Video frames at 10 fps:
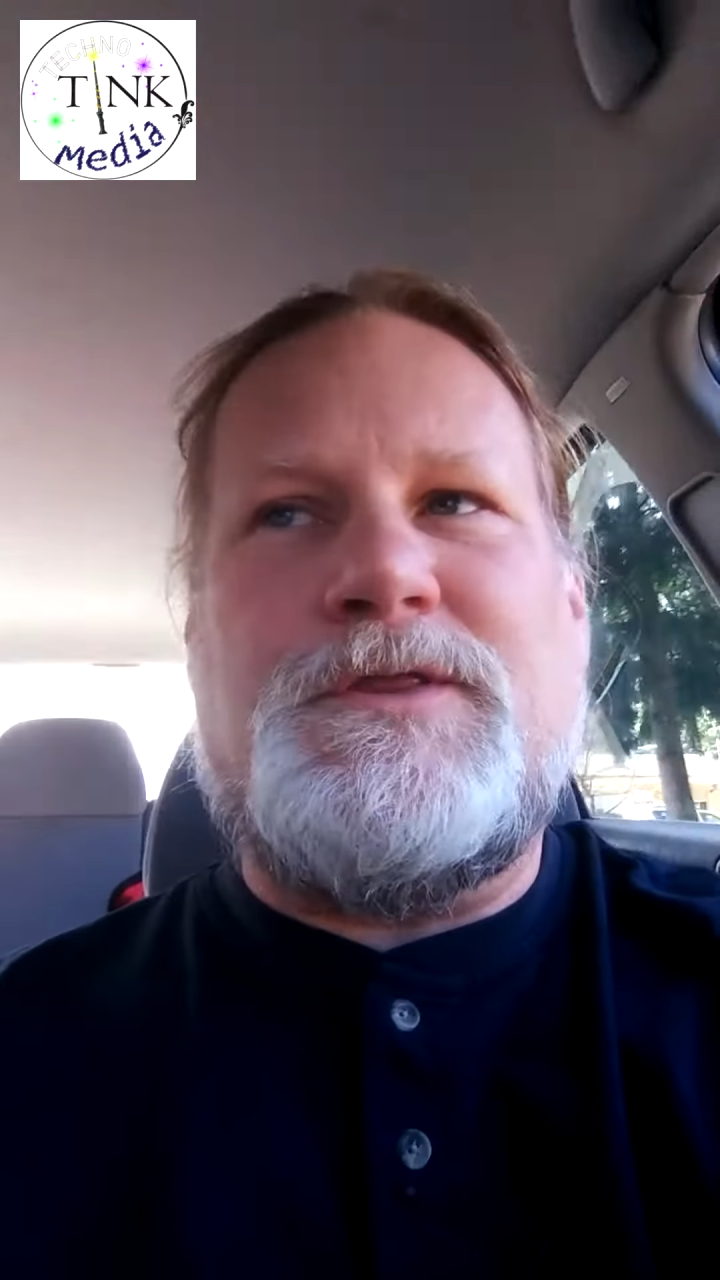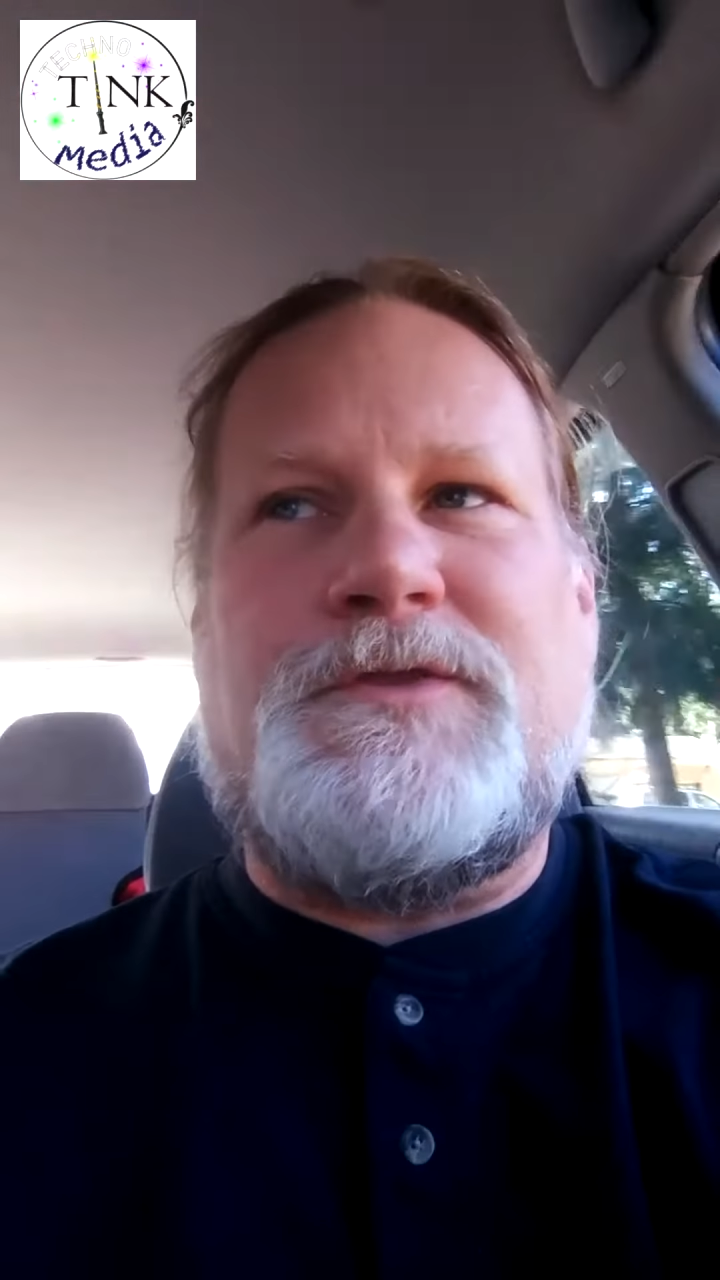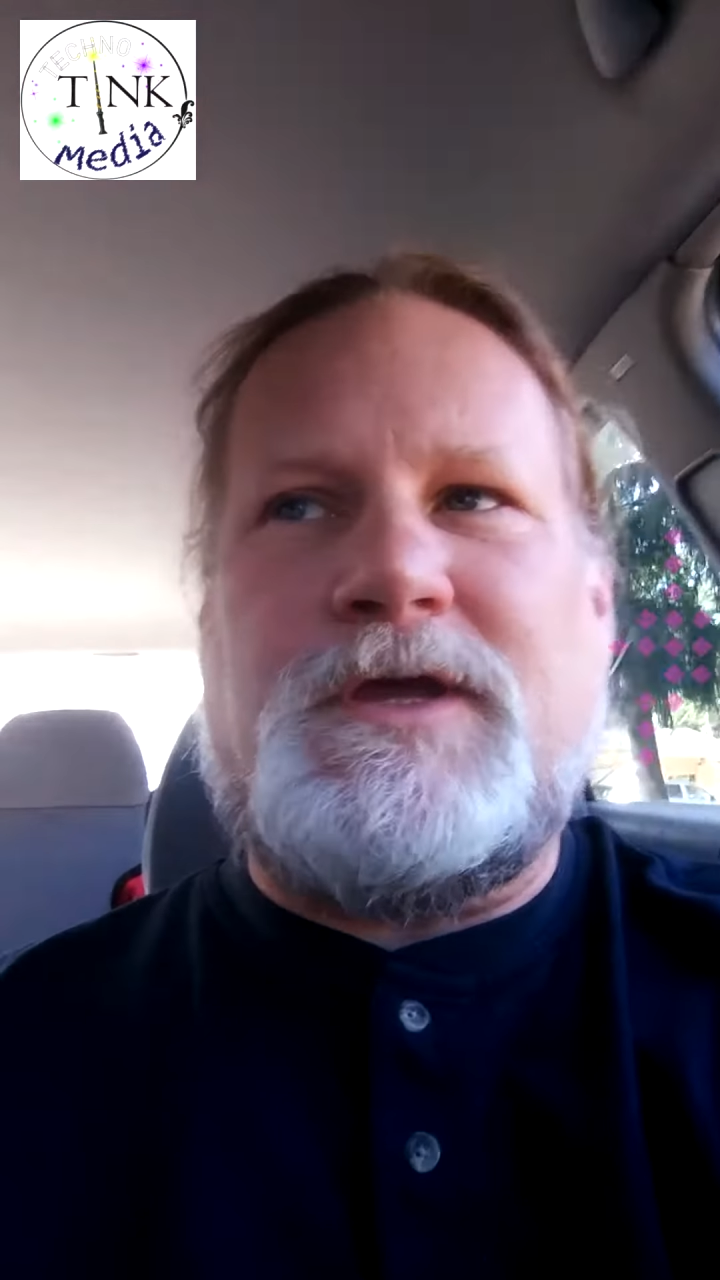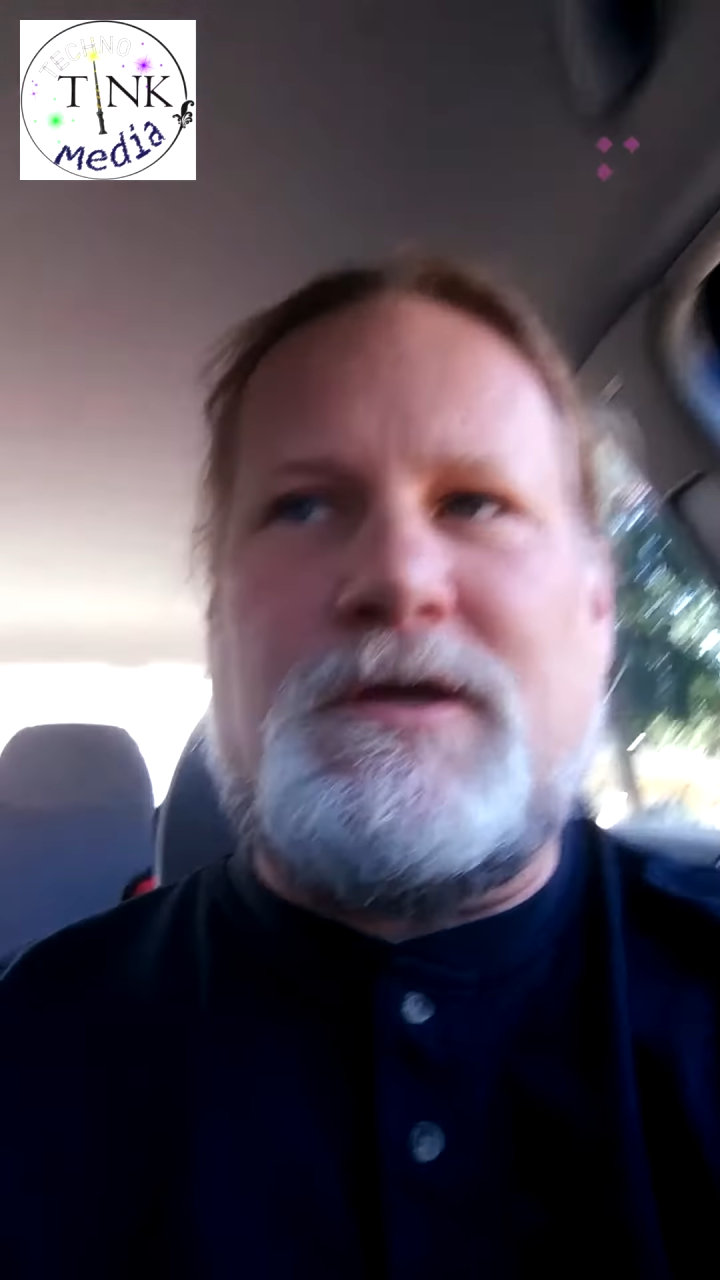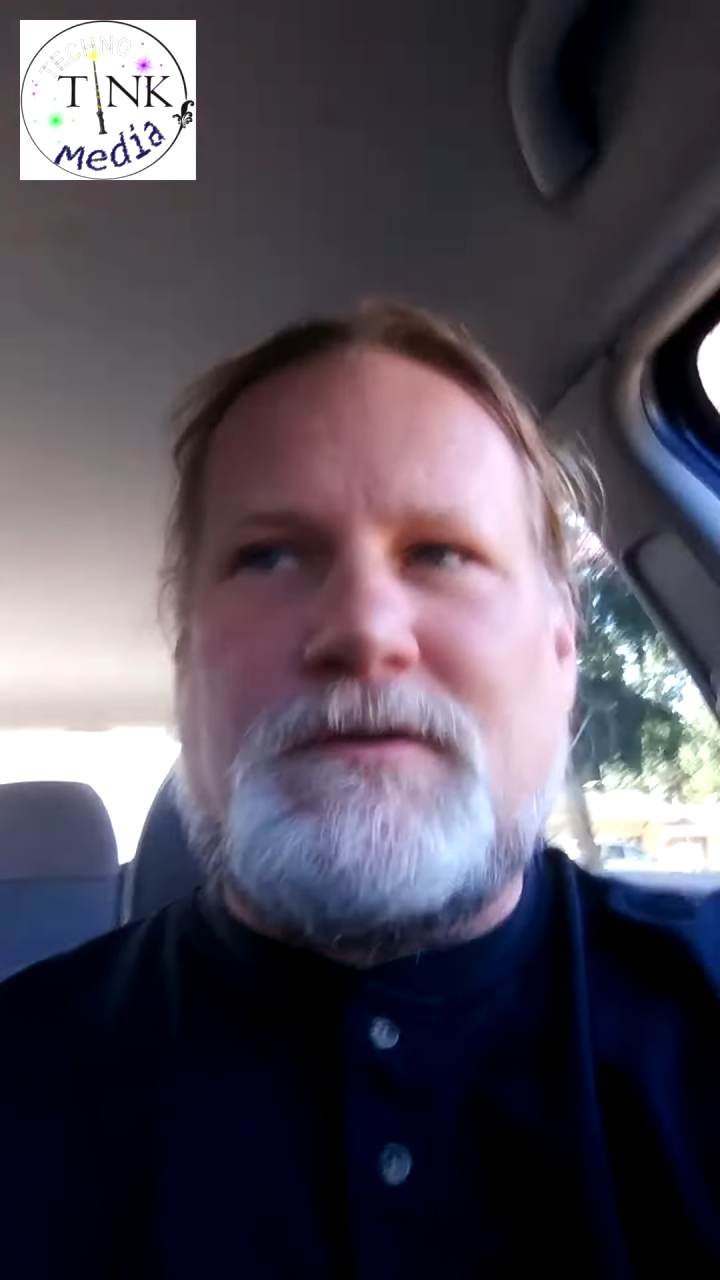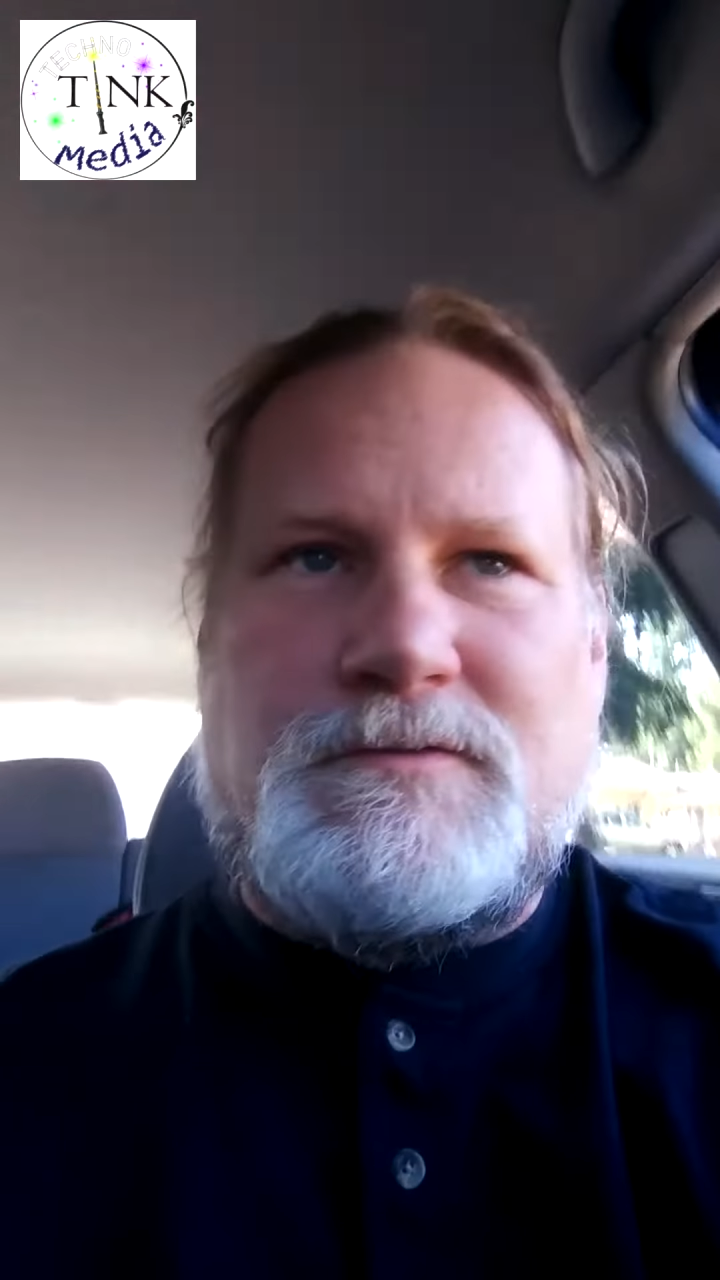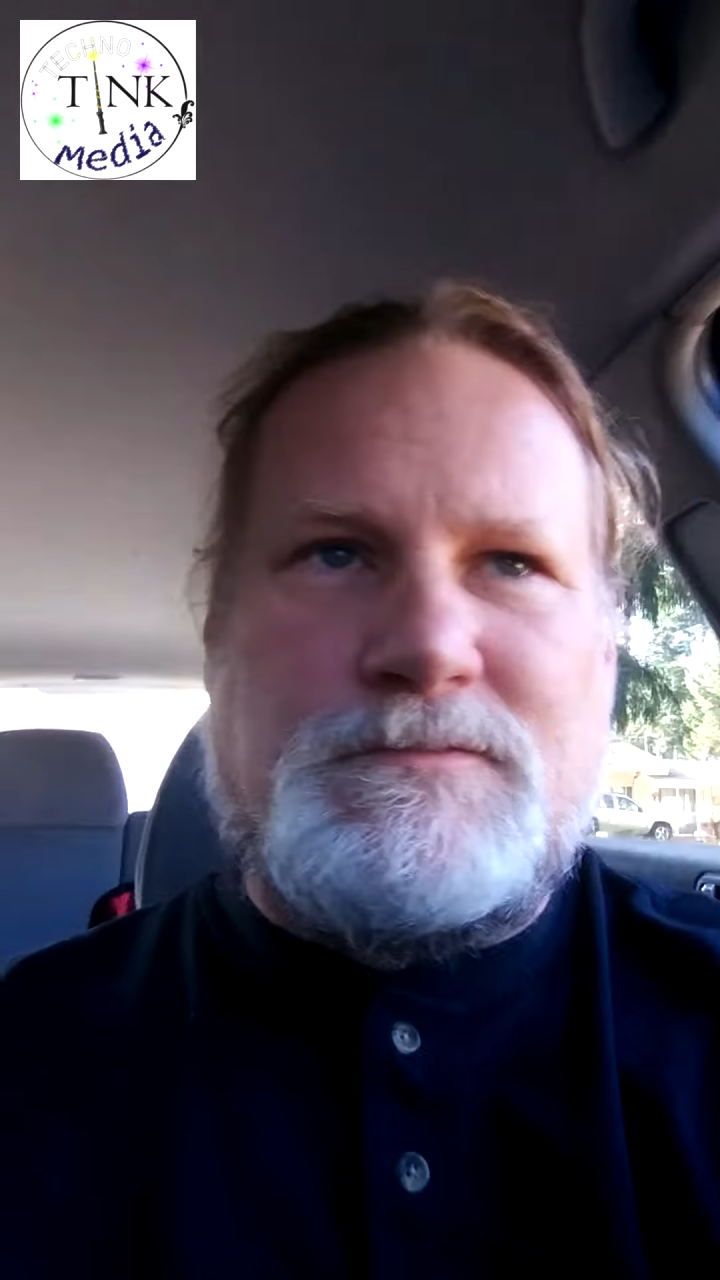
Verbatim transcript: thing